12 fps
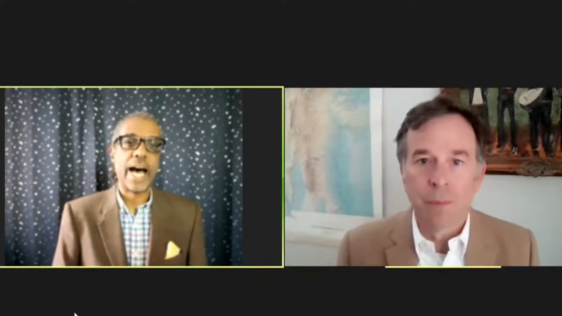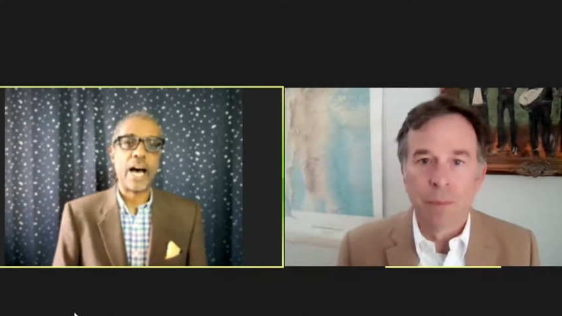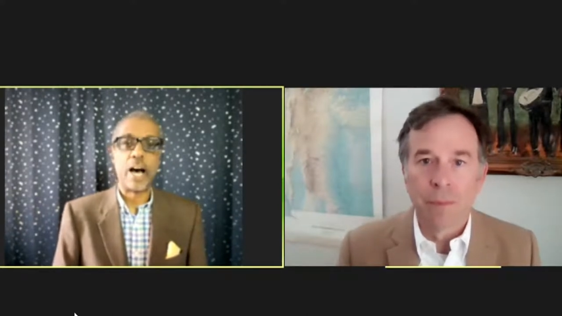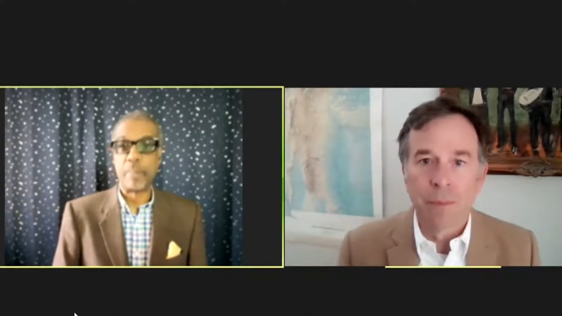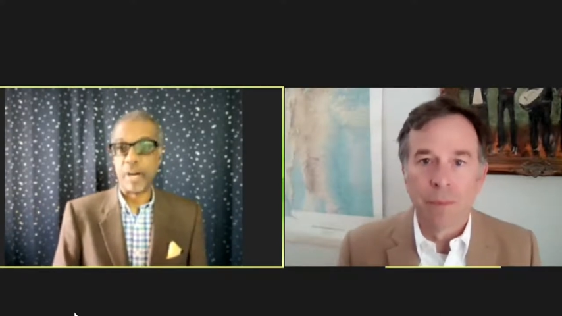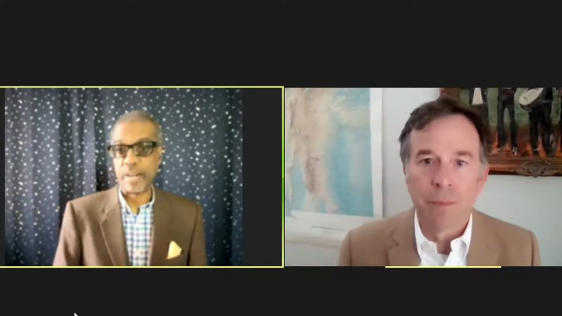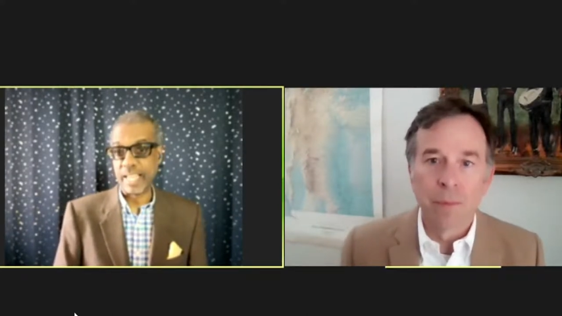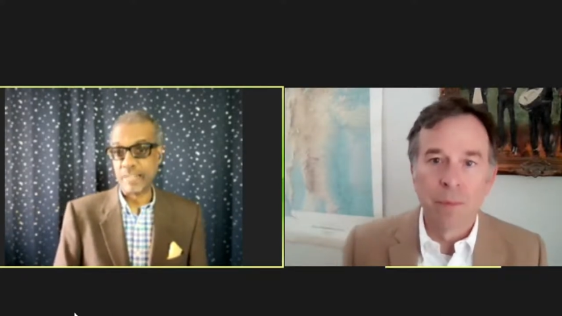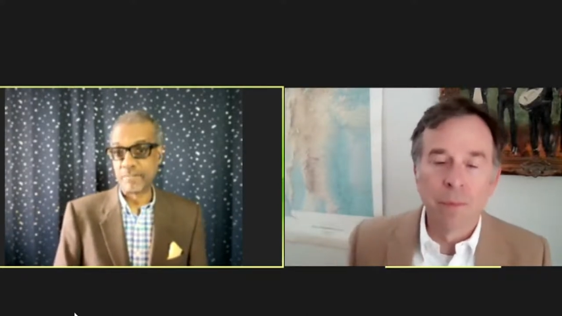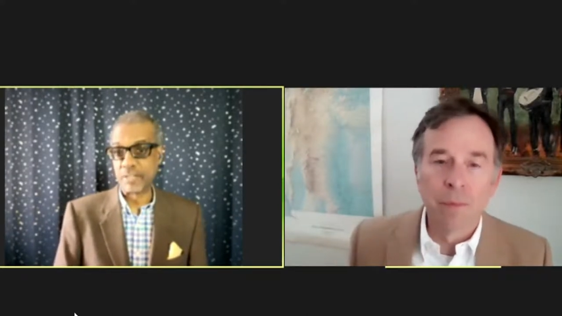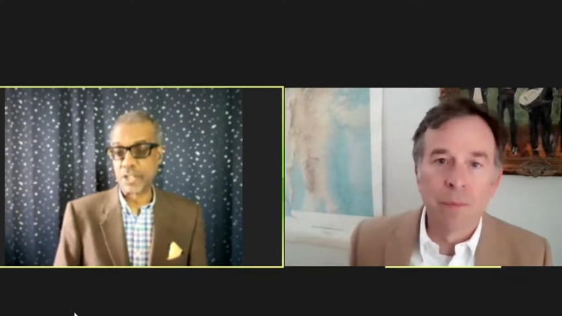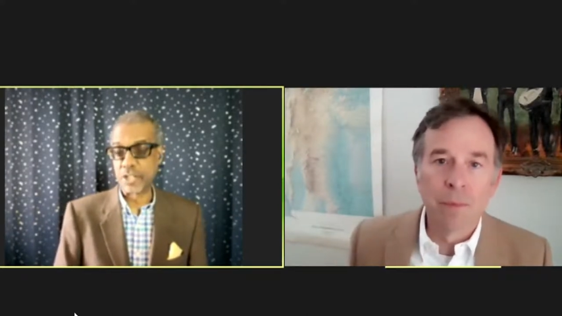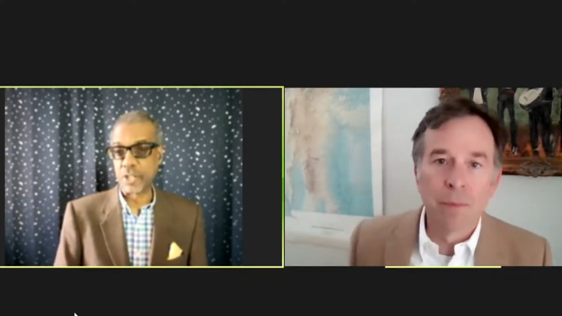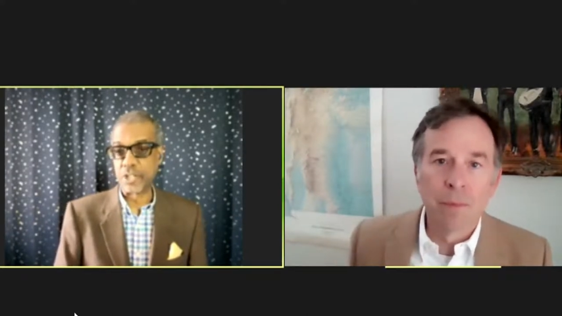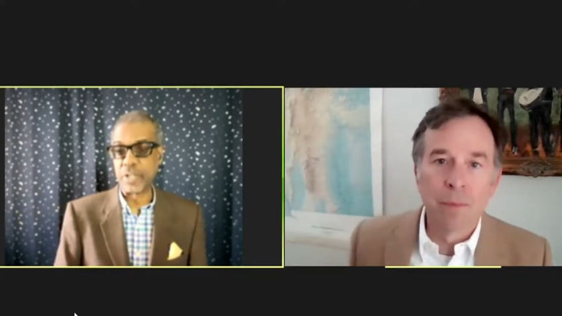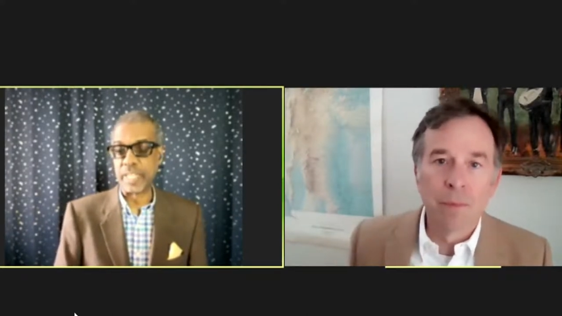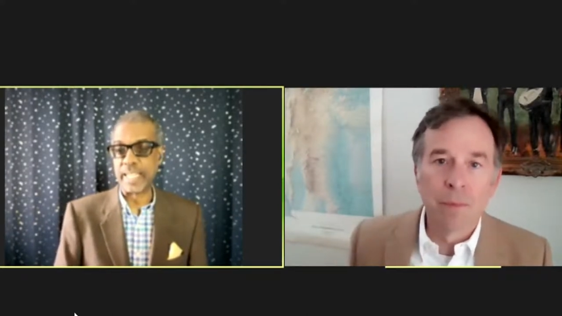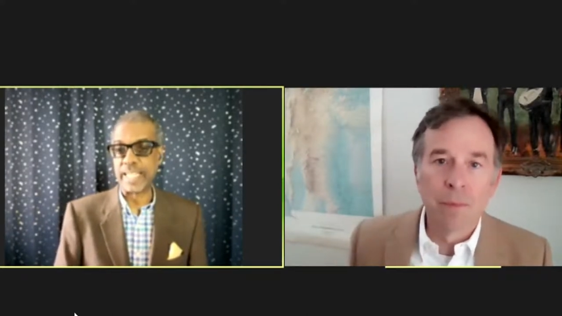Speaker 1: about
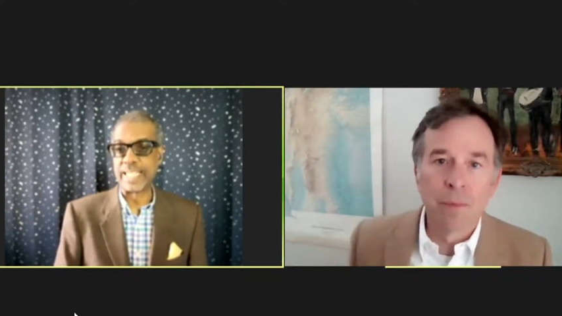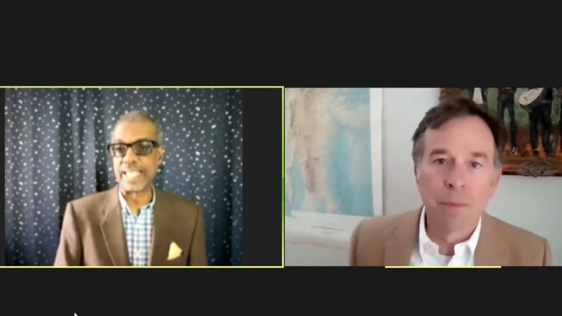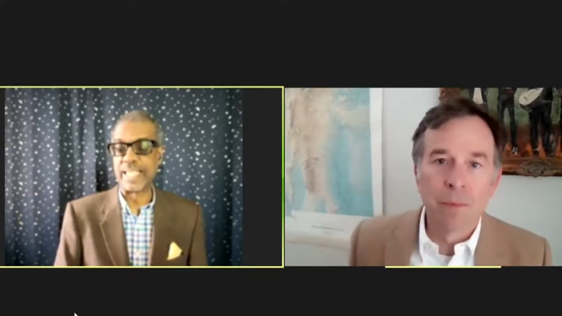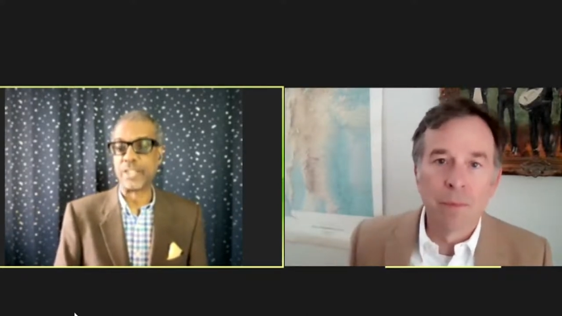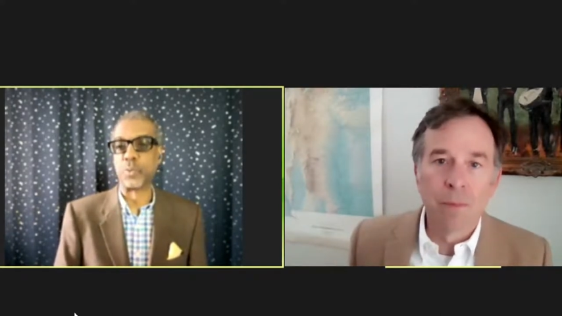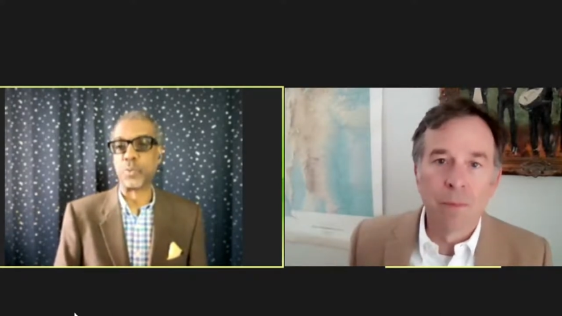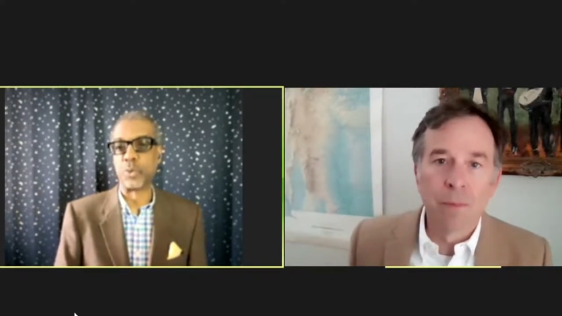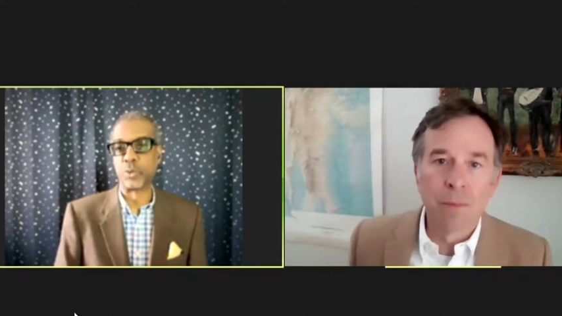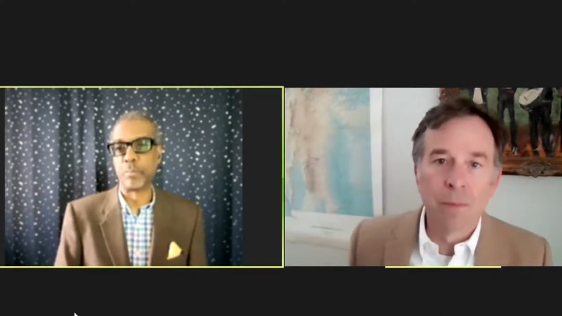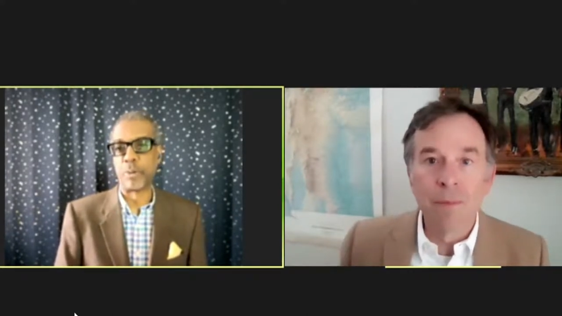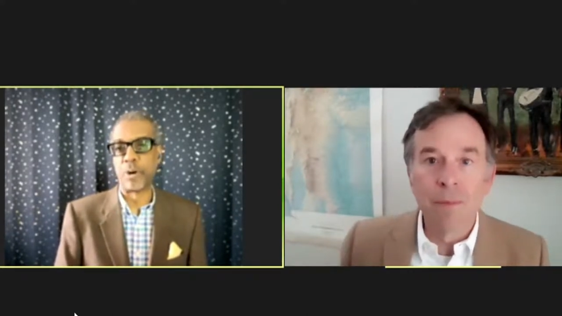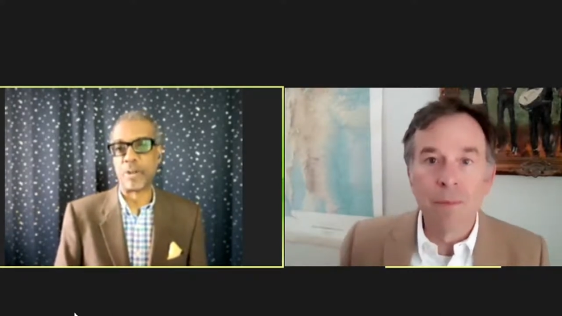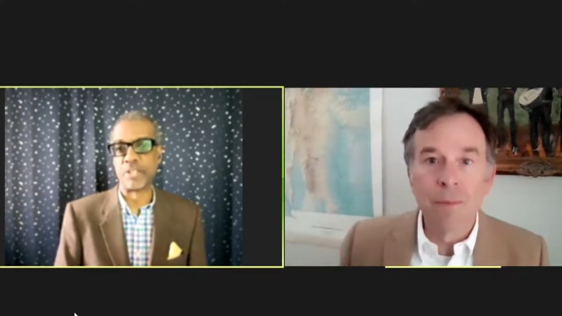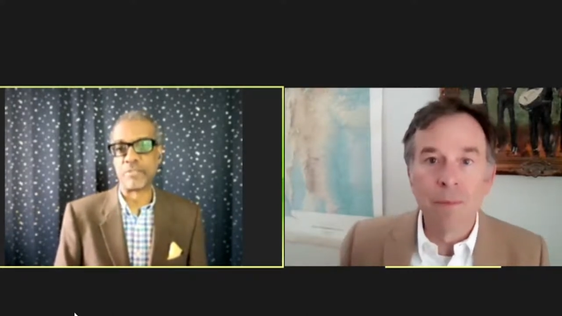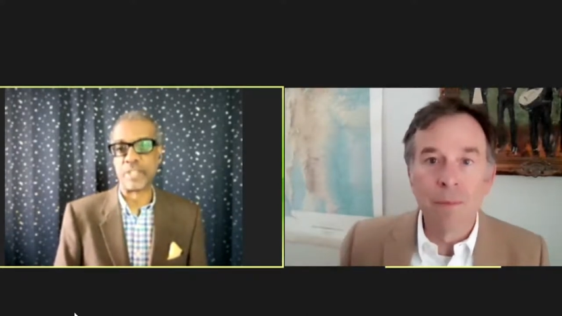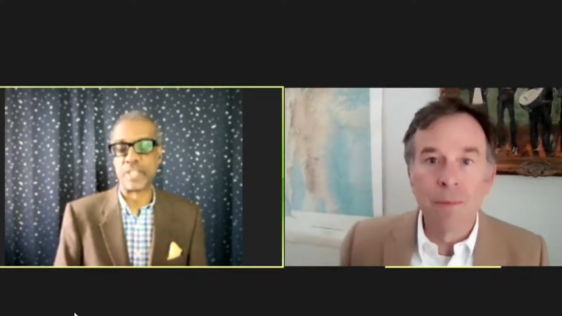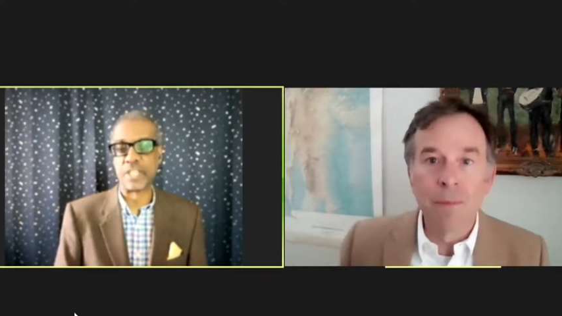infrastructure needs in the rural parts of our